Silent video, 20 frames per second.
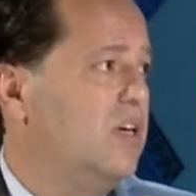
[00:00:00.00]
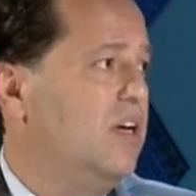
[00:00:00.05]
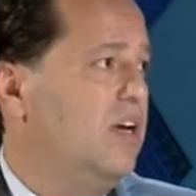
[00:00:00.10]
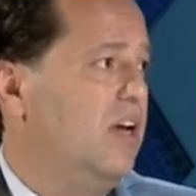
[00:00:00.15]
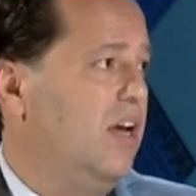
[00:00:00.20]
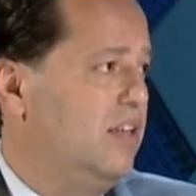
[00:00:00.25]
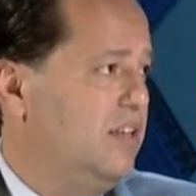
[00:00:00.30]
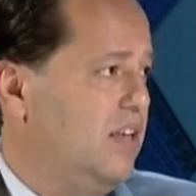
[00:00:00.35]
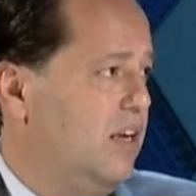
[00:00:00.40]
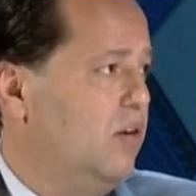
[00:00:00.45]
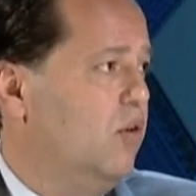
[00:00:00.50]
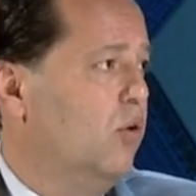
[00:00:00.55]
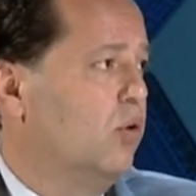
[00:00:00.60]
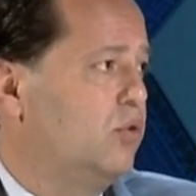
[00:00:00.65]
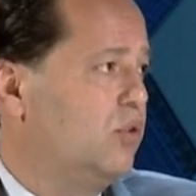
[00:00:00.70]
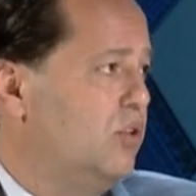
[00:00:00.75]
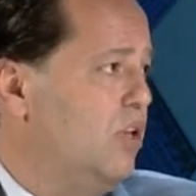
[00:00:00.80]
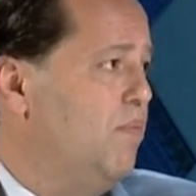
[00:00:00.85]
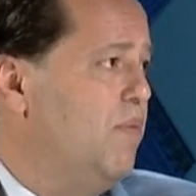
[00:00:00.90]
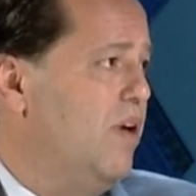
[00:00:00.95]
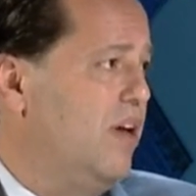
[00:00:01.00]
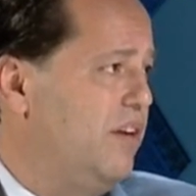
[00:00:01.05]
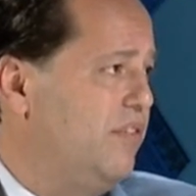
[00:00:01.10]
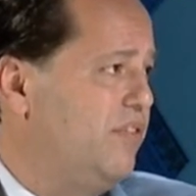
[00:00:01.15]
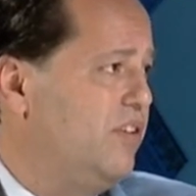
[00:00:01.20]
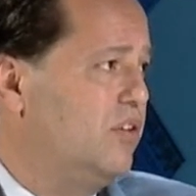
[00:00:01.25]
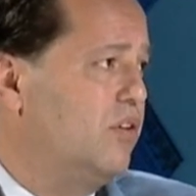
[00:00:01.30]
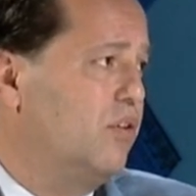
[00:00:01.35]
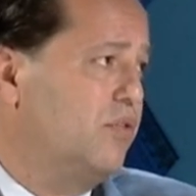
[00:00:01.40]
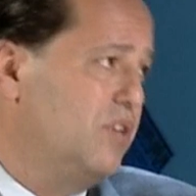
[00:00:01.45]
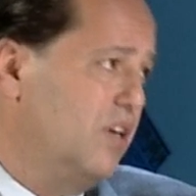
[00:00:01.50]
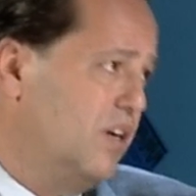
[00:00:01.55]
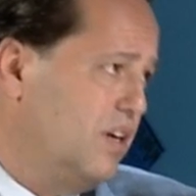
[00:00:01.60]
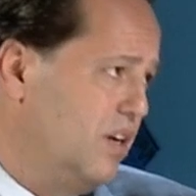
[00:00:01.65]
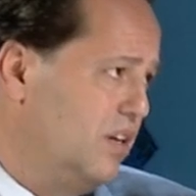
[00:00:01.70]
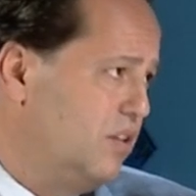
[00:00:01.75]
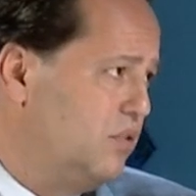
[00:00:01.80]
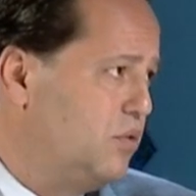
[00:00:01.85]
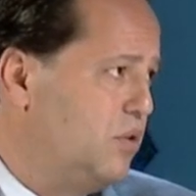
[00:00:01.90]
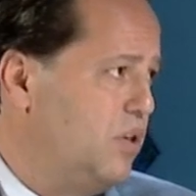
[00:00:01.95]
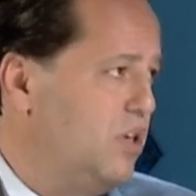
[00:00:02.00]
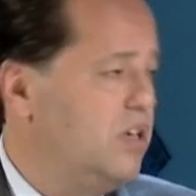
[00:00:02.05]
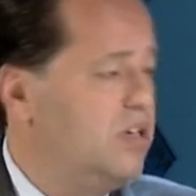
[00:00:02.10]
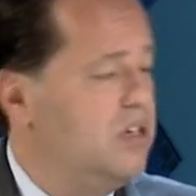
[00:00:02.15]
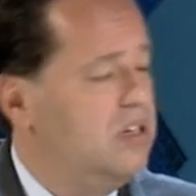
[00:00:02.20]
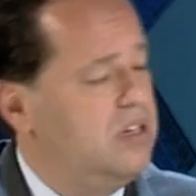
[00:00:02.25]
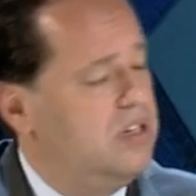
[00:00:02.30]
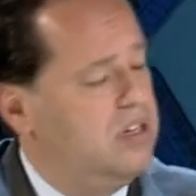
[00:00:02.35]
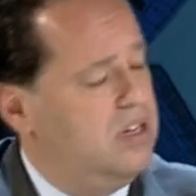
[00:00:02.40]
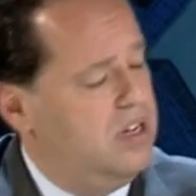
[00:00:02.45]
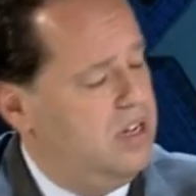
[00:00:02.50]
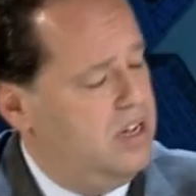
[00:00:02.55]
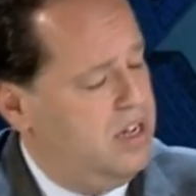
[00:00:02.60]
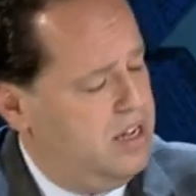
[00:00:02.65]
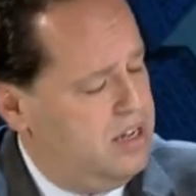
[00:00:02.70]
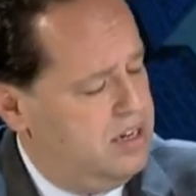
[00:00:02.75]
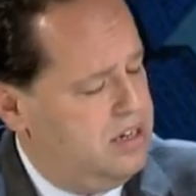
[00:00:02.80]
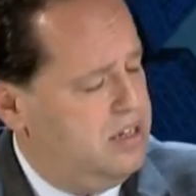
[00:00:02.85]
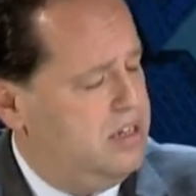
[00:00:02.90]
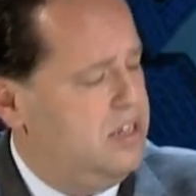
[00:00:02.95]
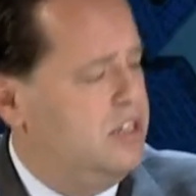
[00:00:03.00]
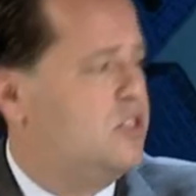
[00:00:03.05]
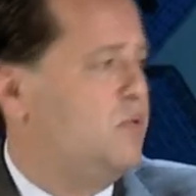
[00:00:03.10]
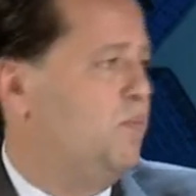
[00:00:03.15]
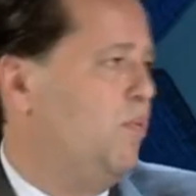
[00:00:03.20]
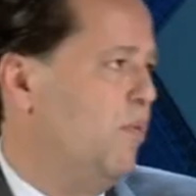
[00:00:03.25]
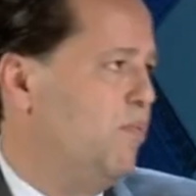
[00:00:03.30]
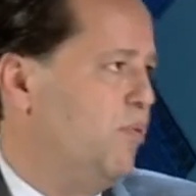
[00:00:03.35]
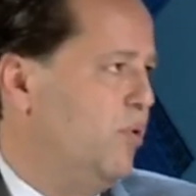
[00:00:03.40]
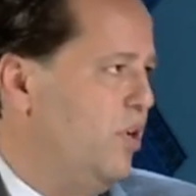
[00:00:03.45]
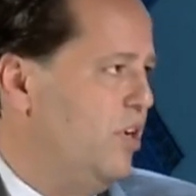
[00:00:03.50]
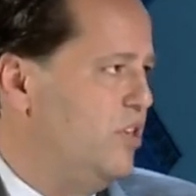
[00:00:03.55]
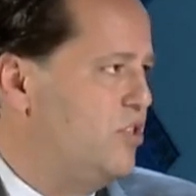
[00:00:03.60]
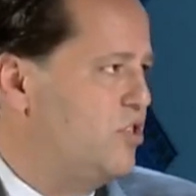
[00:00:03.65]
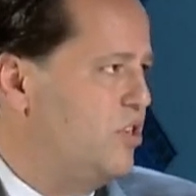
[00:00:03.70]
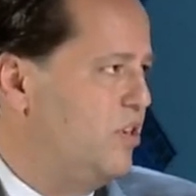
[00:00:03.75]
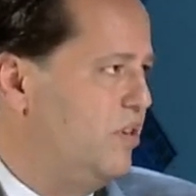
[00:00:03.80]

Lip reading: and they go to the benefit of the country and its population.